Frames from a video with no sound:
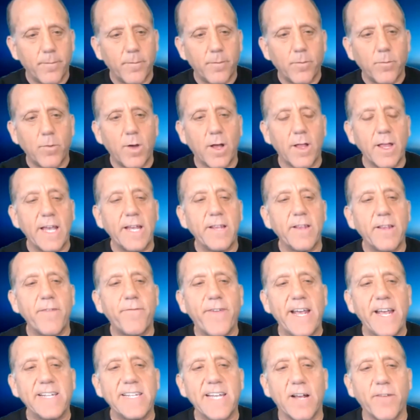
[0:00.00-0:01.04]
Well, it
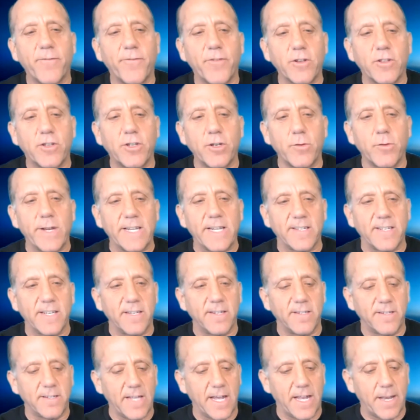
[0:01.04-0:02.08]
fades out for two
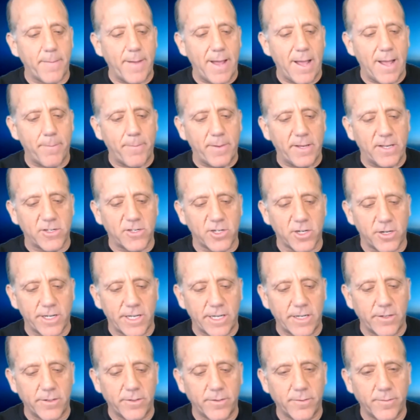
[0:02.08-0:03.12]
reasons, and I'm happy to show
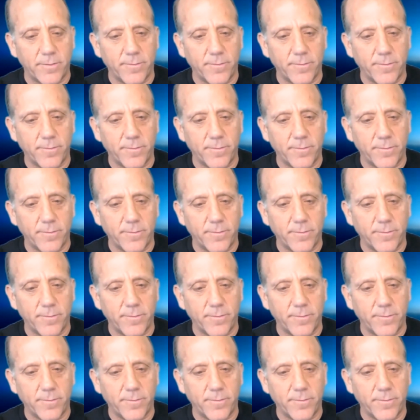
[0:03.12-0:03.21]
you.